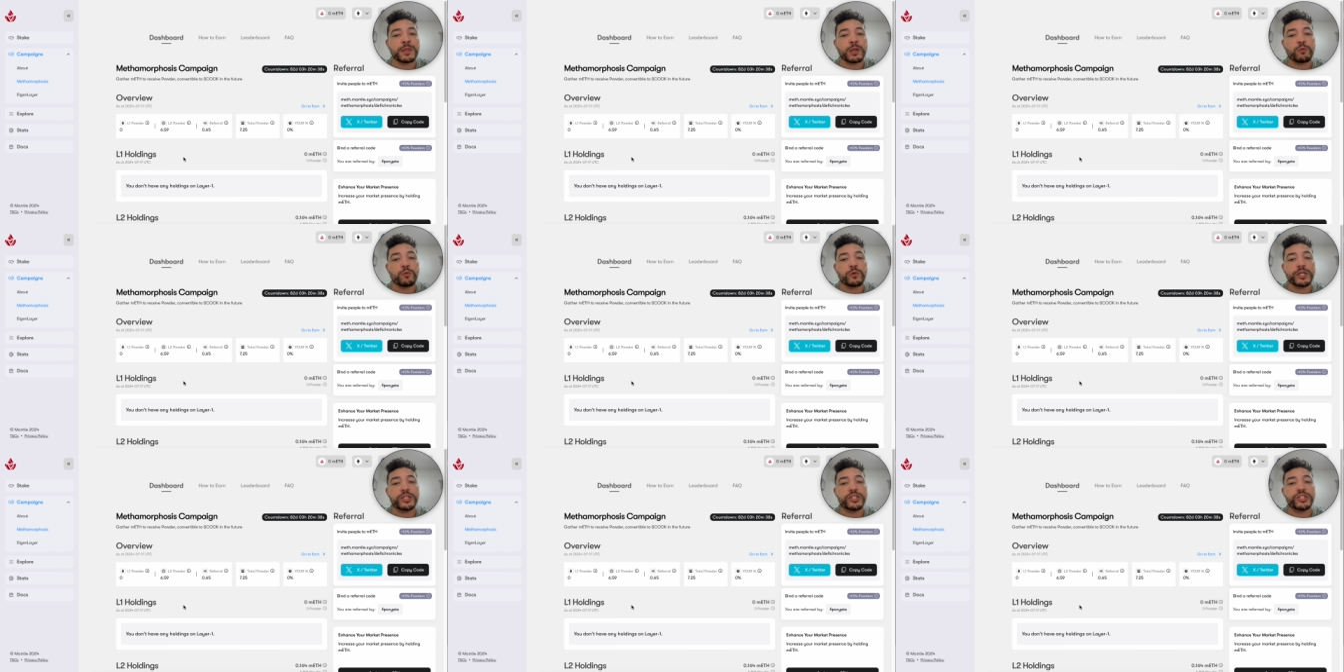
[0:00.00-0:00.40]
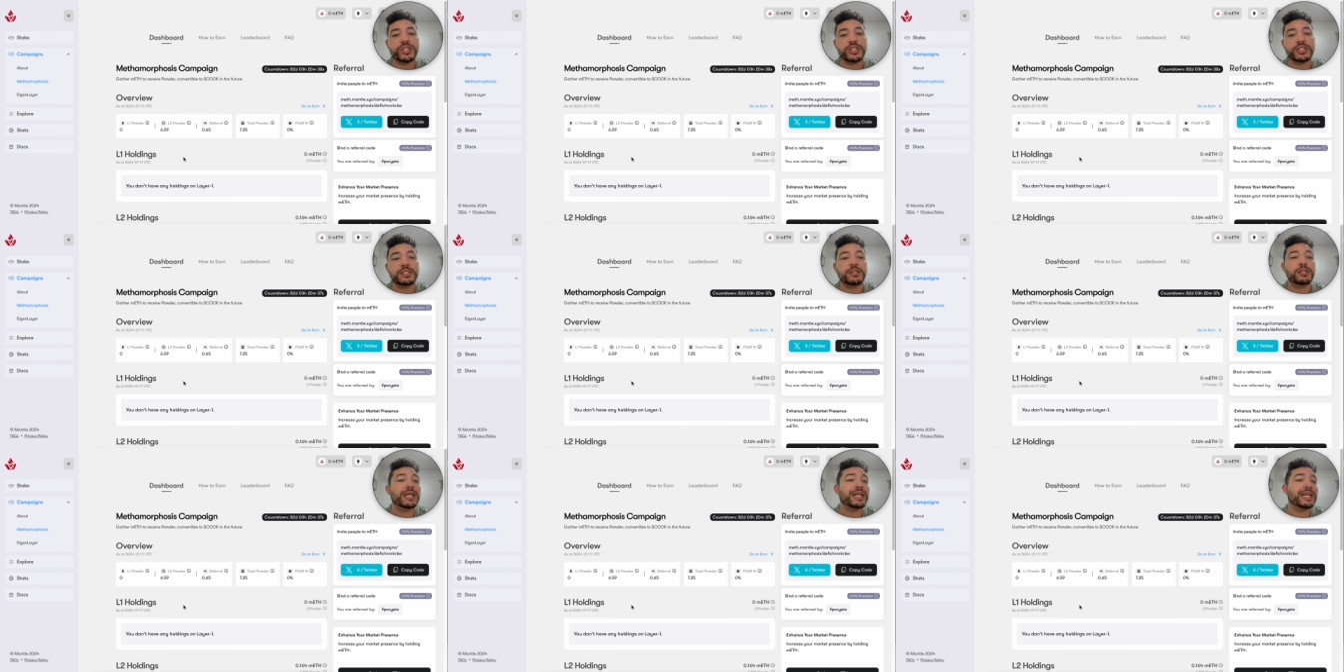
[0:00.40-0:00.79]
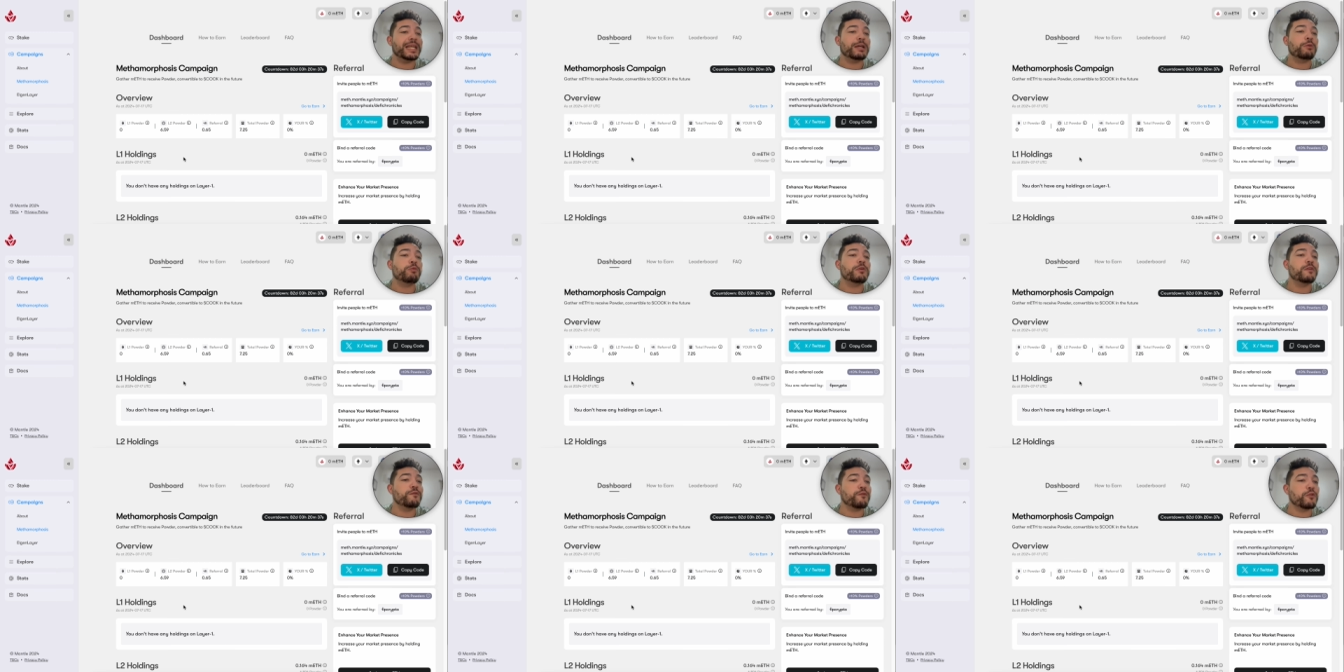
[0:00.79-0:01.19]
which is the
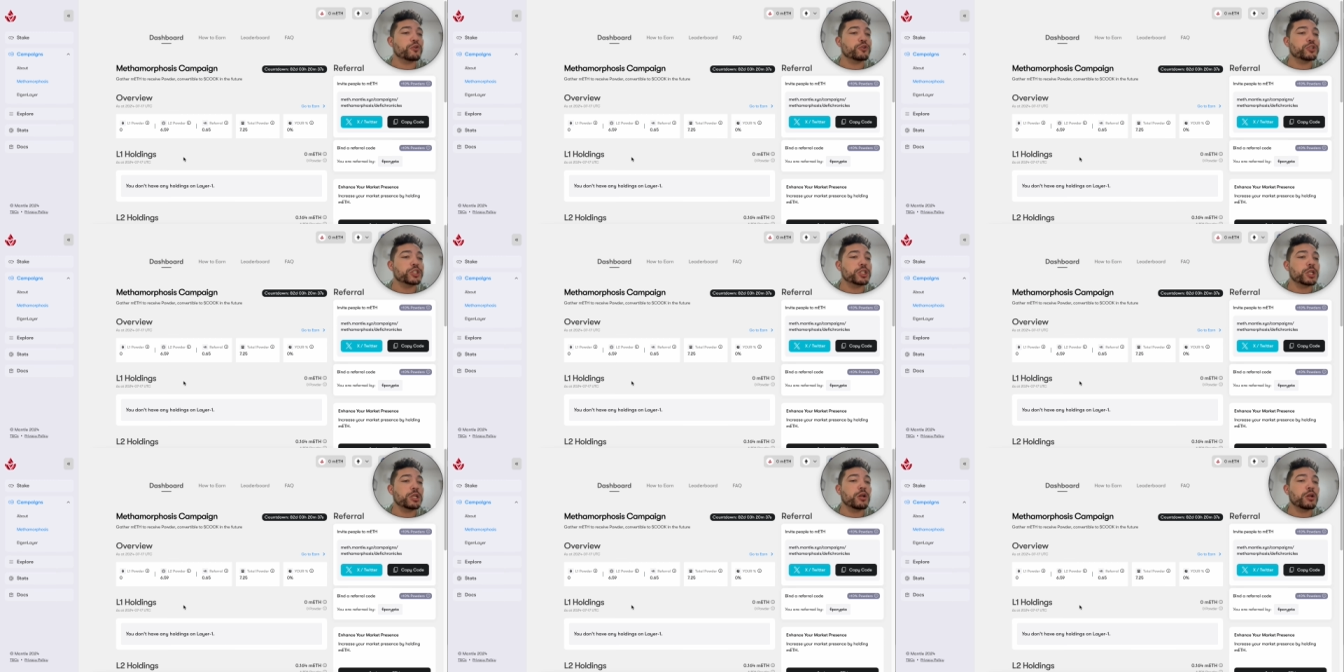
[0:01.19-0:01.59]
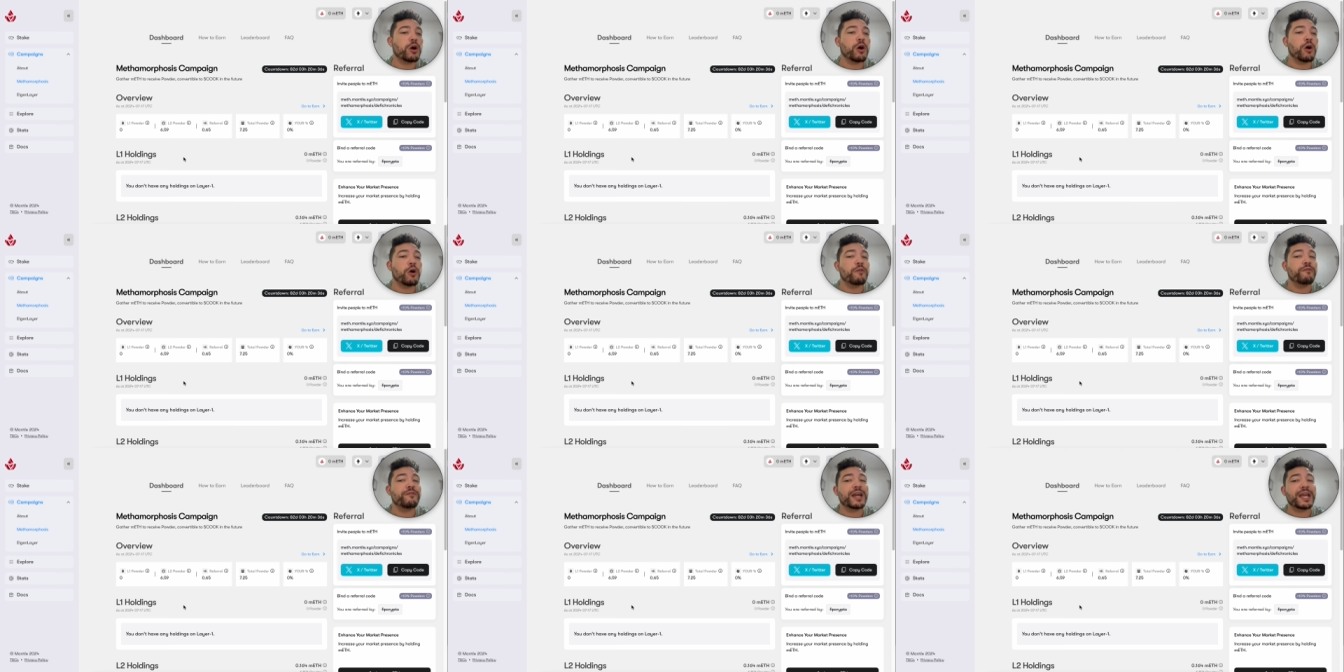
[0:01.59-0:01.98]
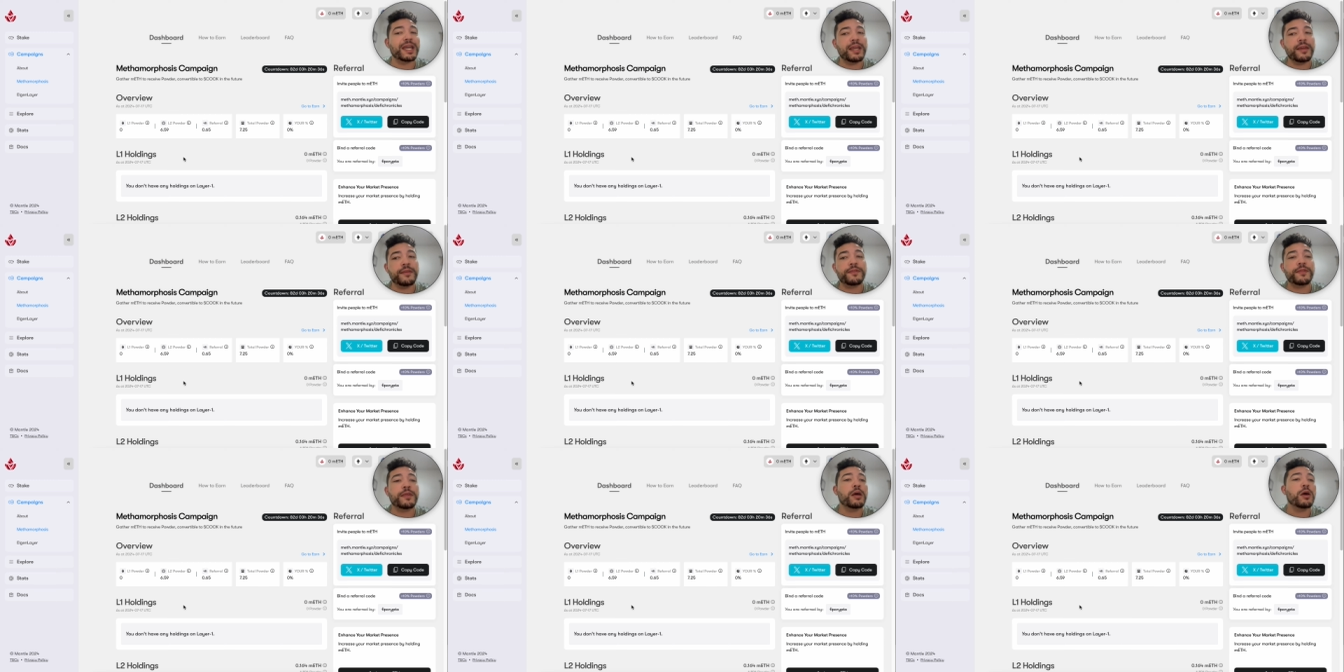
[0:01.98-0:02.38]
liquid version of
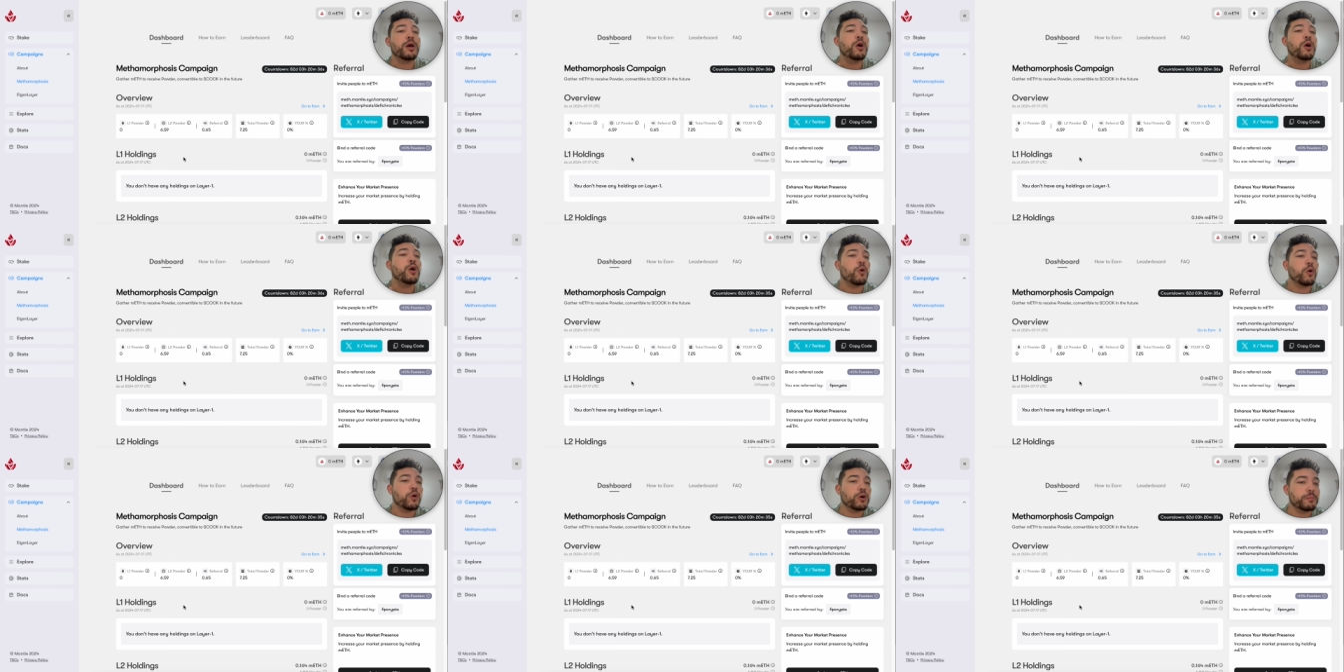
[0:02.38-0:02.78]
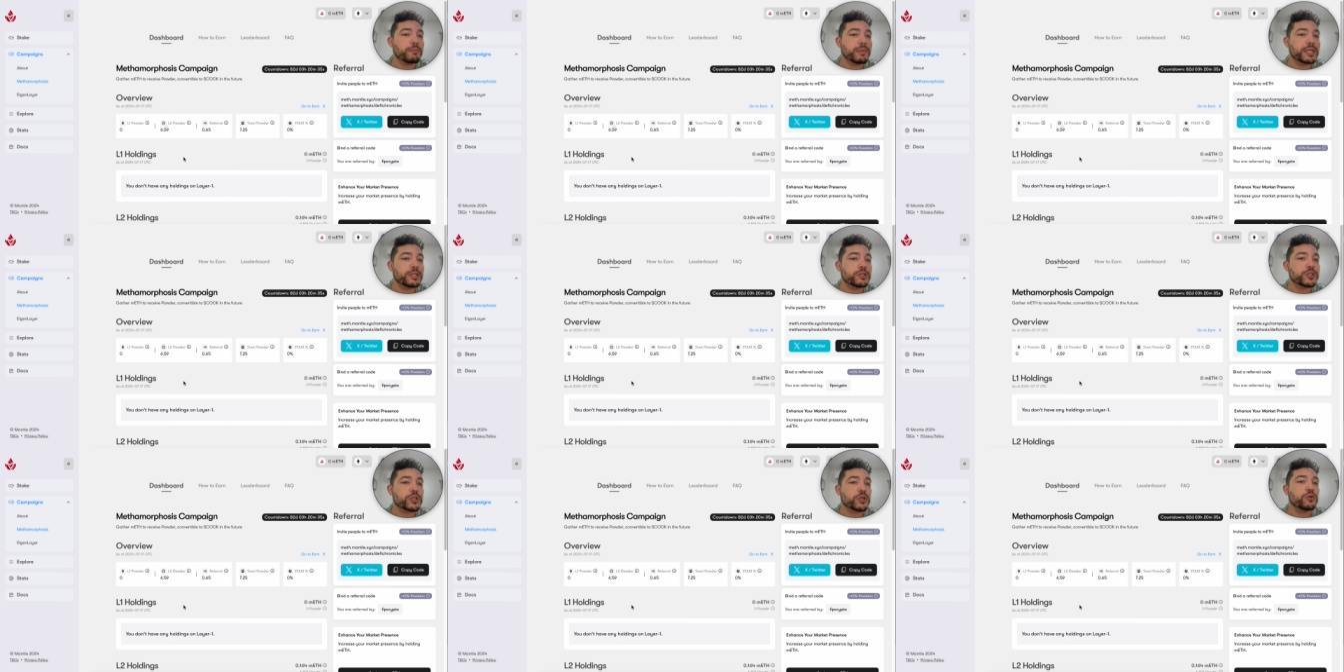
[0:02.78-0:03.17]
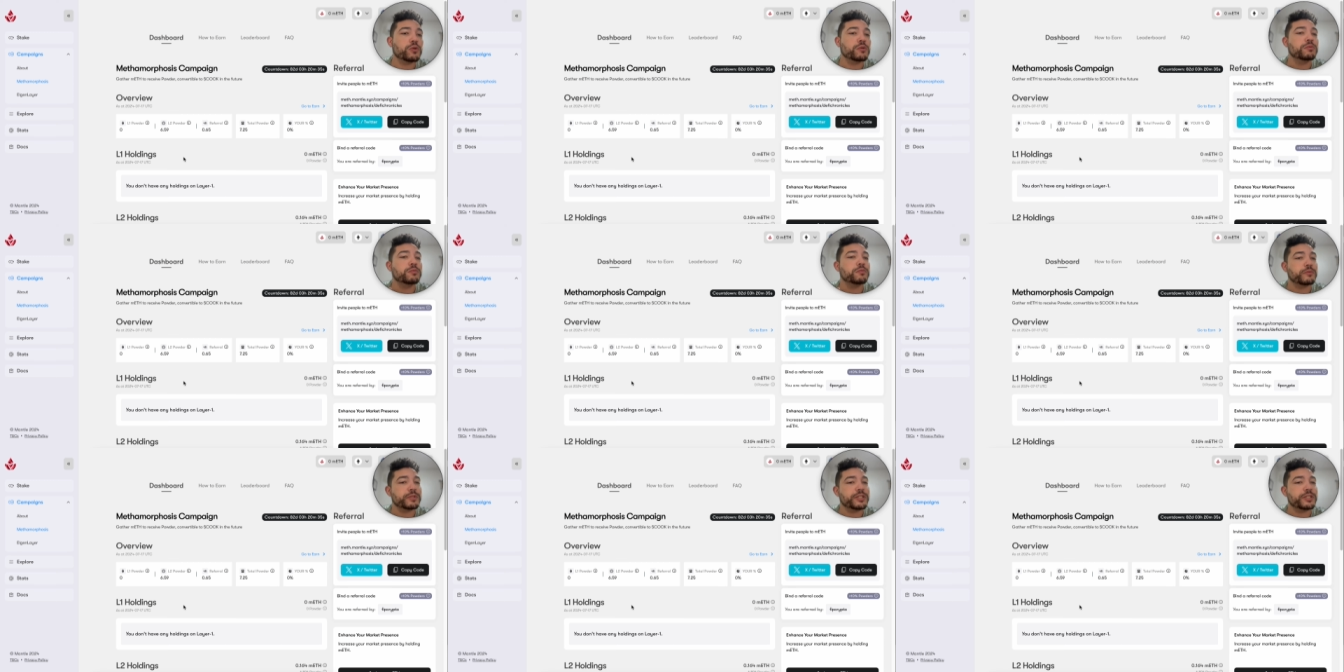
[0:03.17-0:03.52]
ETH on Mantle,